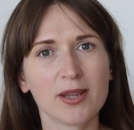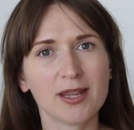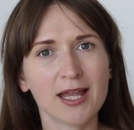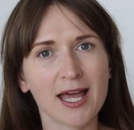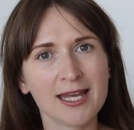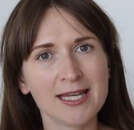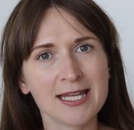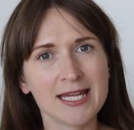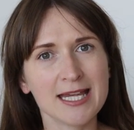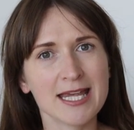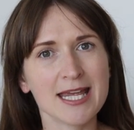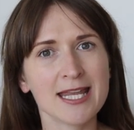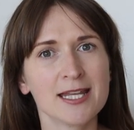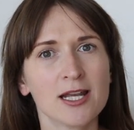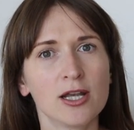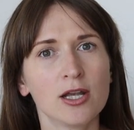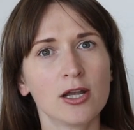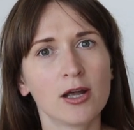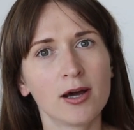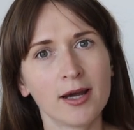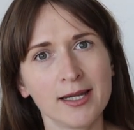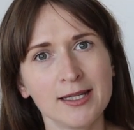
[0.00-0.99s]
with any
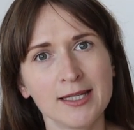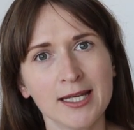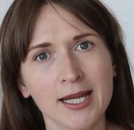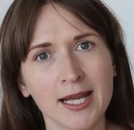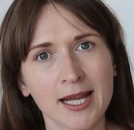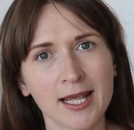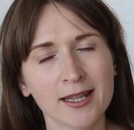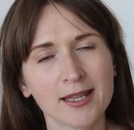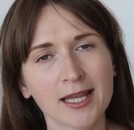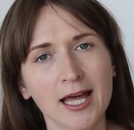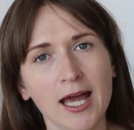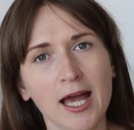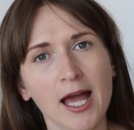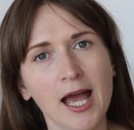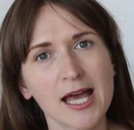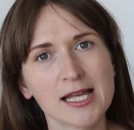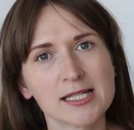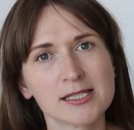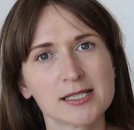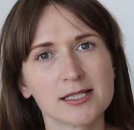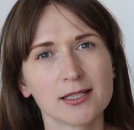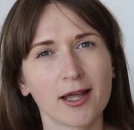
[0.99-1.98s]
inner lining that
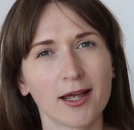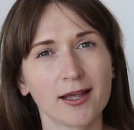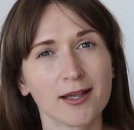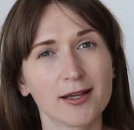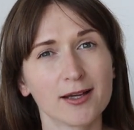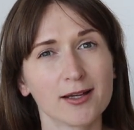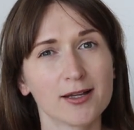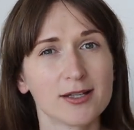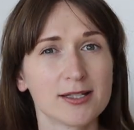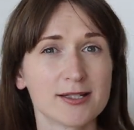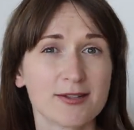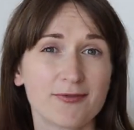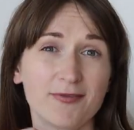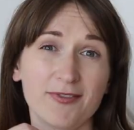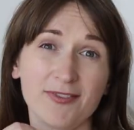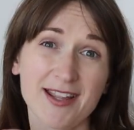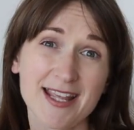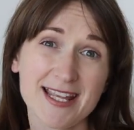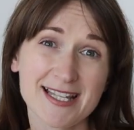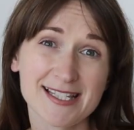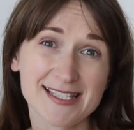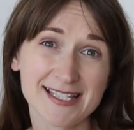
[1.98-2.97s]
has like
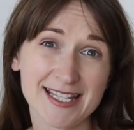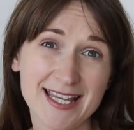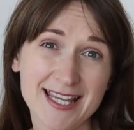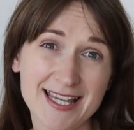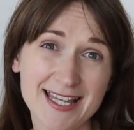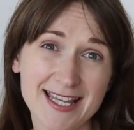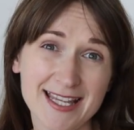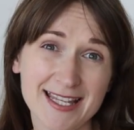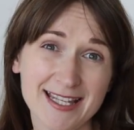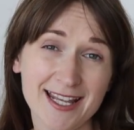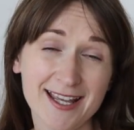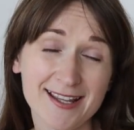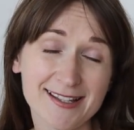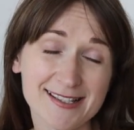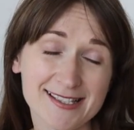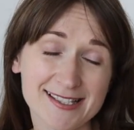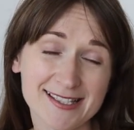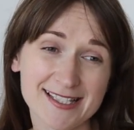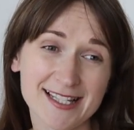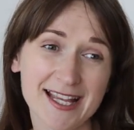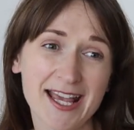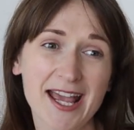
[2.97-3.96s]

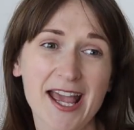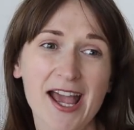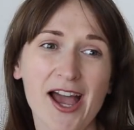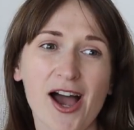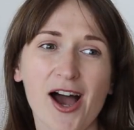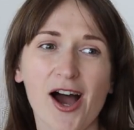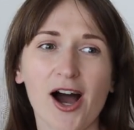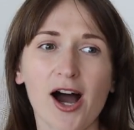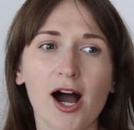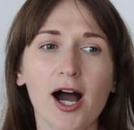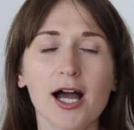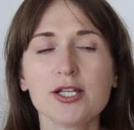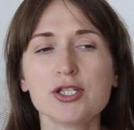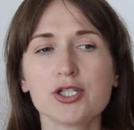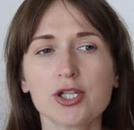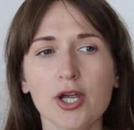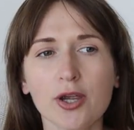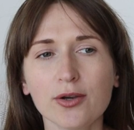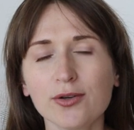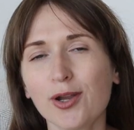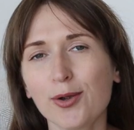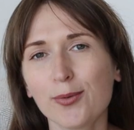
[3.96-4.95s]
fleeciness I
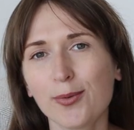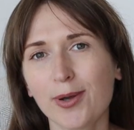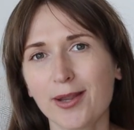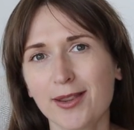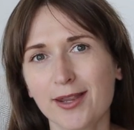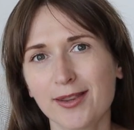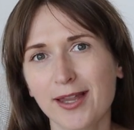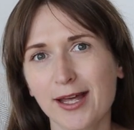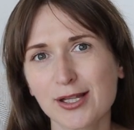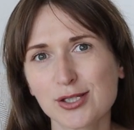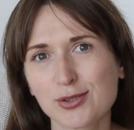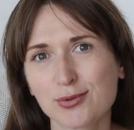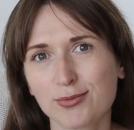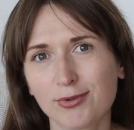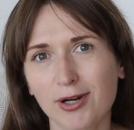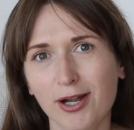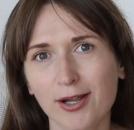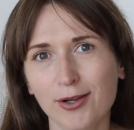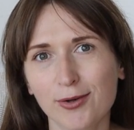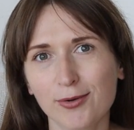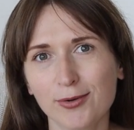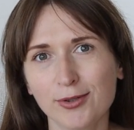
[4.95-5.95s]
don't know whether that's
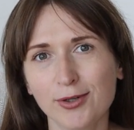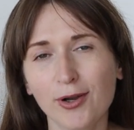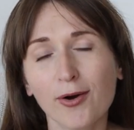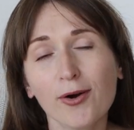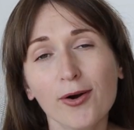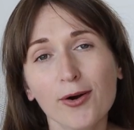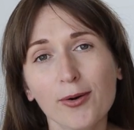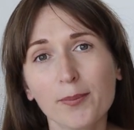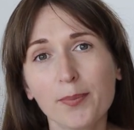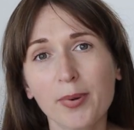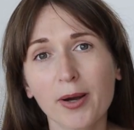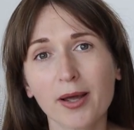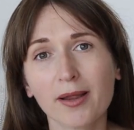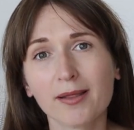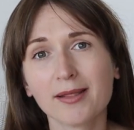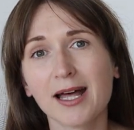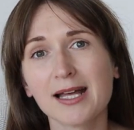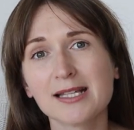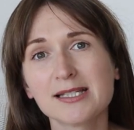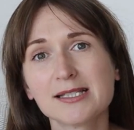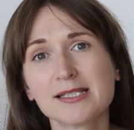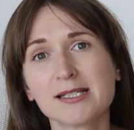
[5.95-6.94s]
right or not, but
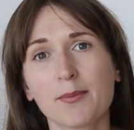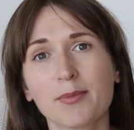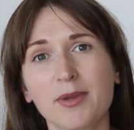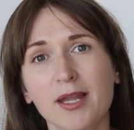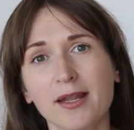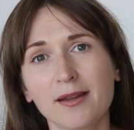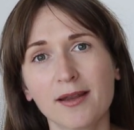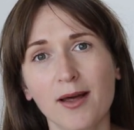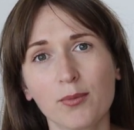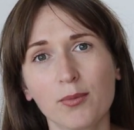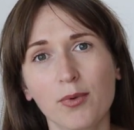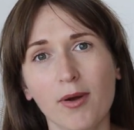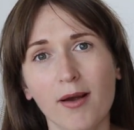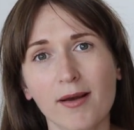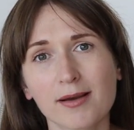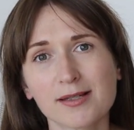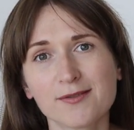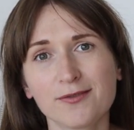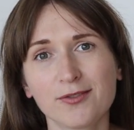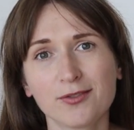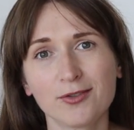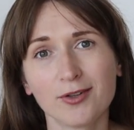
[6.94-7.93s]
that's something that
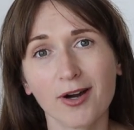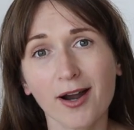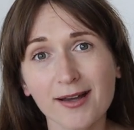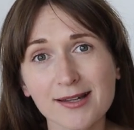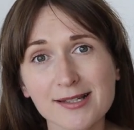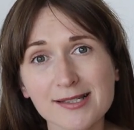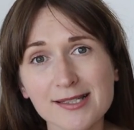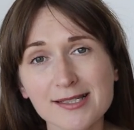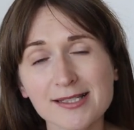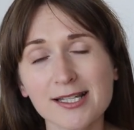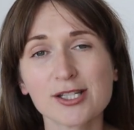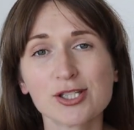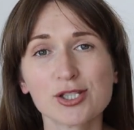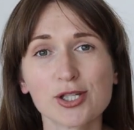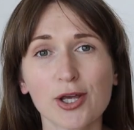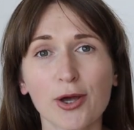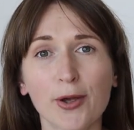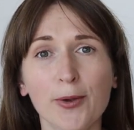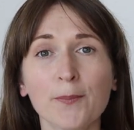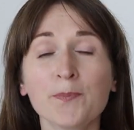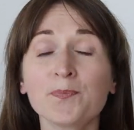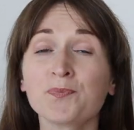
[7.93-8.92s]
works for us.
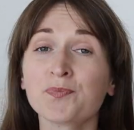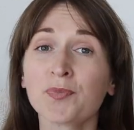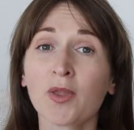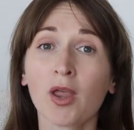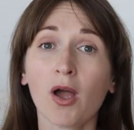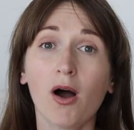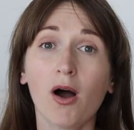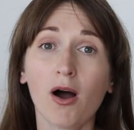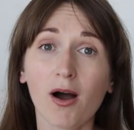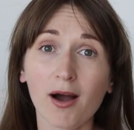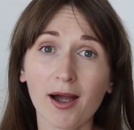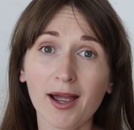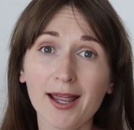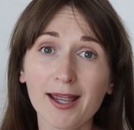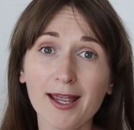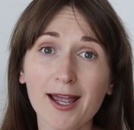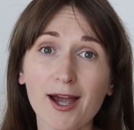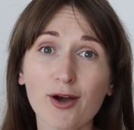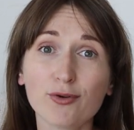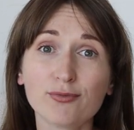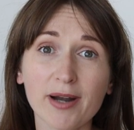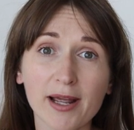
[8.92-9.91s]
So
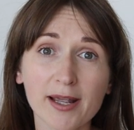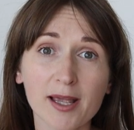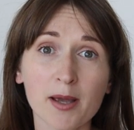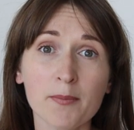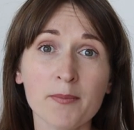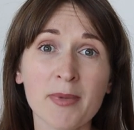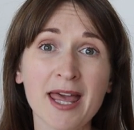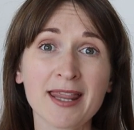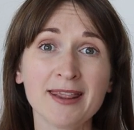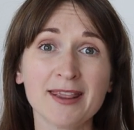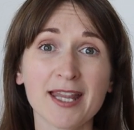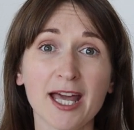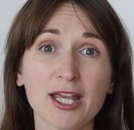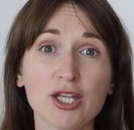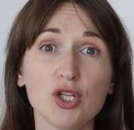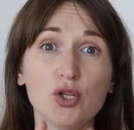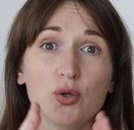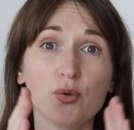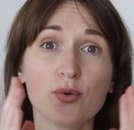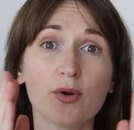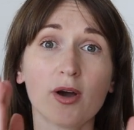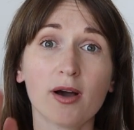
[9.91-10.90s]
I recommend that
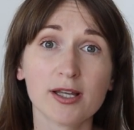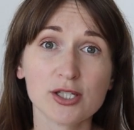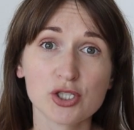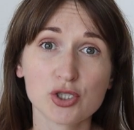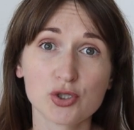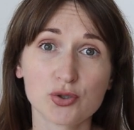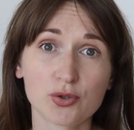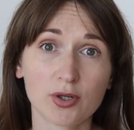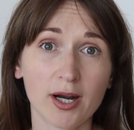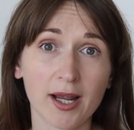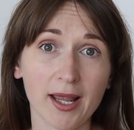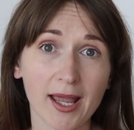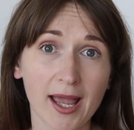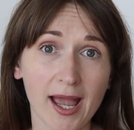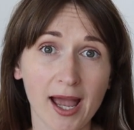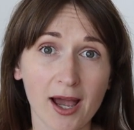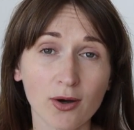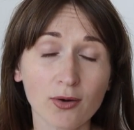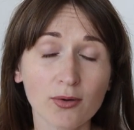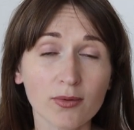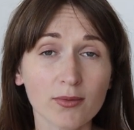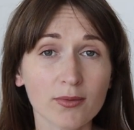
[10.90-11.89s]
you guys try it
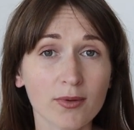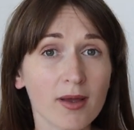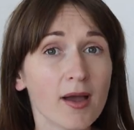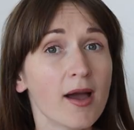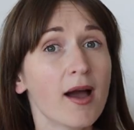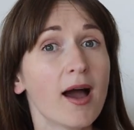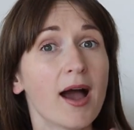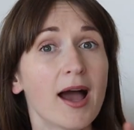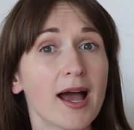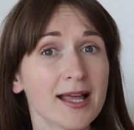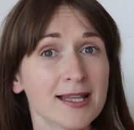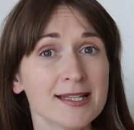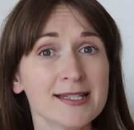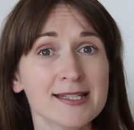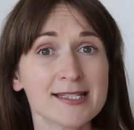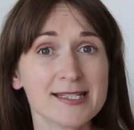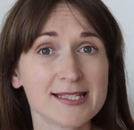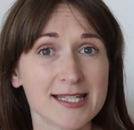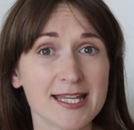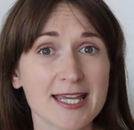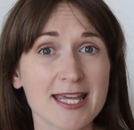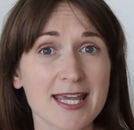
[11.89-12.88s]
out and
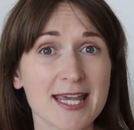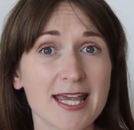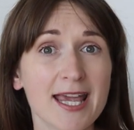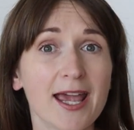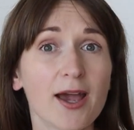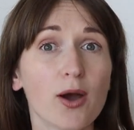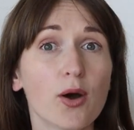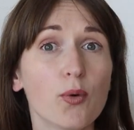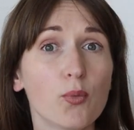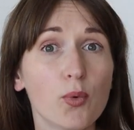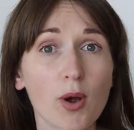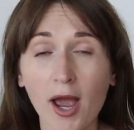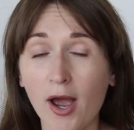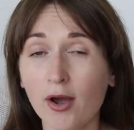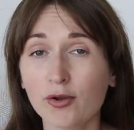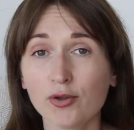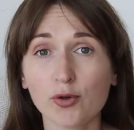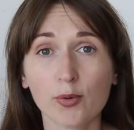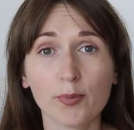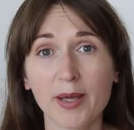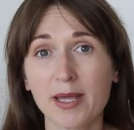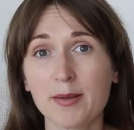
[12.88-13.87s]
see how
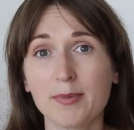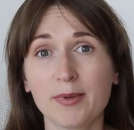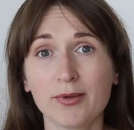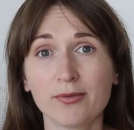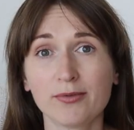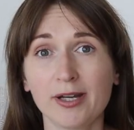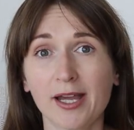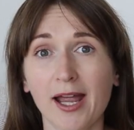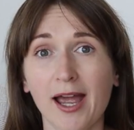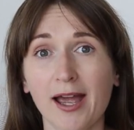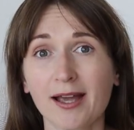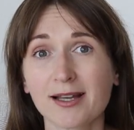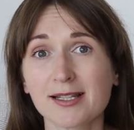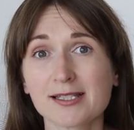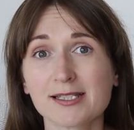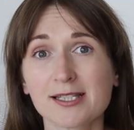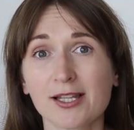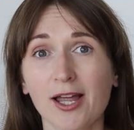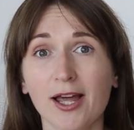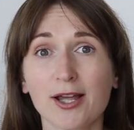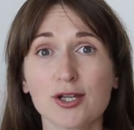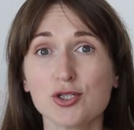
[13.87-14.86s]
your baby
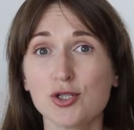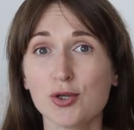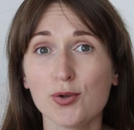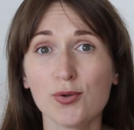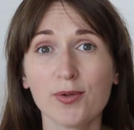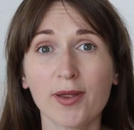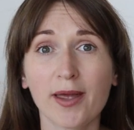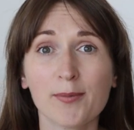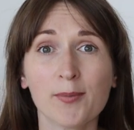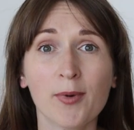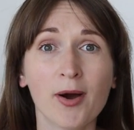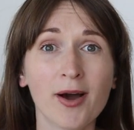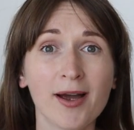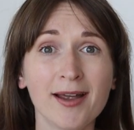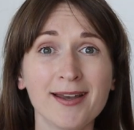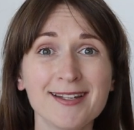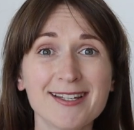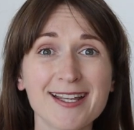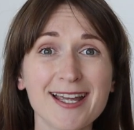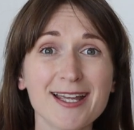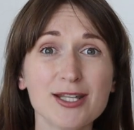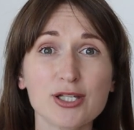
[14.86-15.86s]
reacts. Like, do they
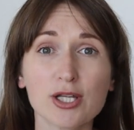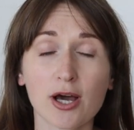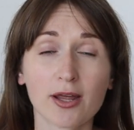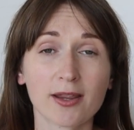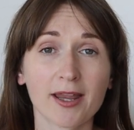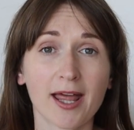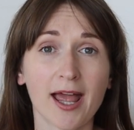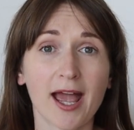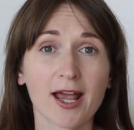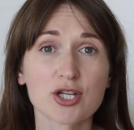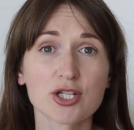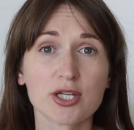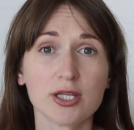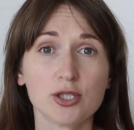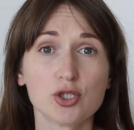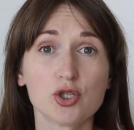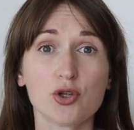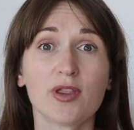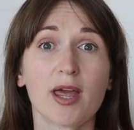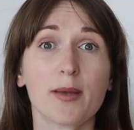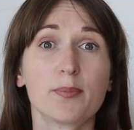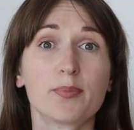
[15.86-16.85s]
mind it? Are they actually,
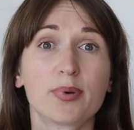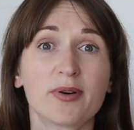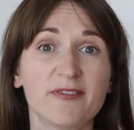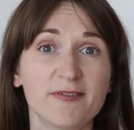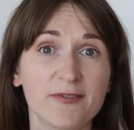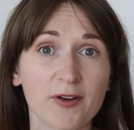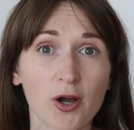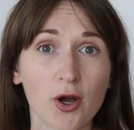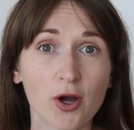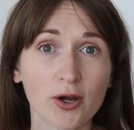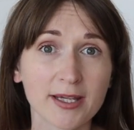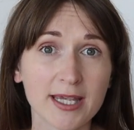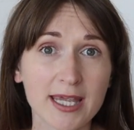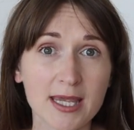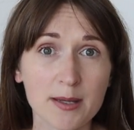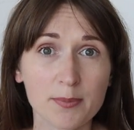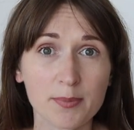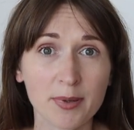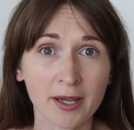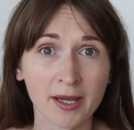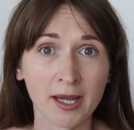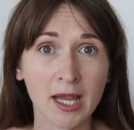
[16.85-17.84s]
do they prefer
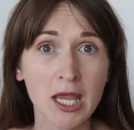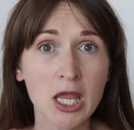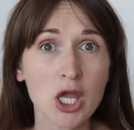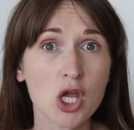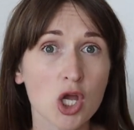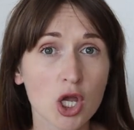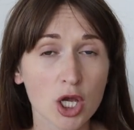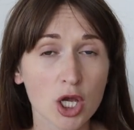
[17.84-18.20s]
keeping,